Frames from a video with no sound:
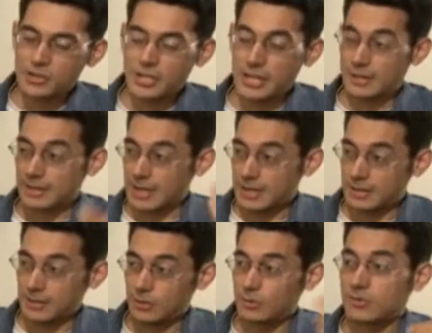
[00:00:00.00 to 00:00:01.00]
Janet
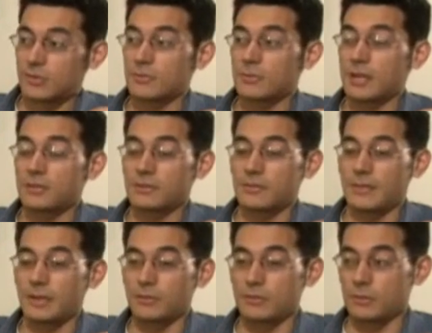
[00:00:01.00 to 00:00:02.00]
Haney, who's the director of
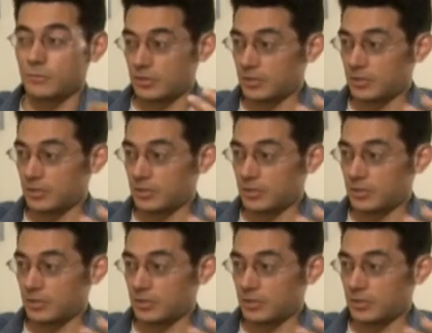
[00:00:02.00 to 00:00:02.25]
that group,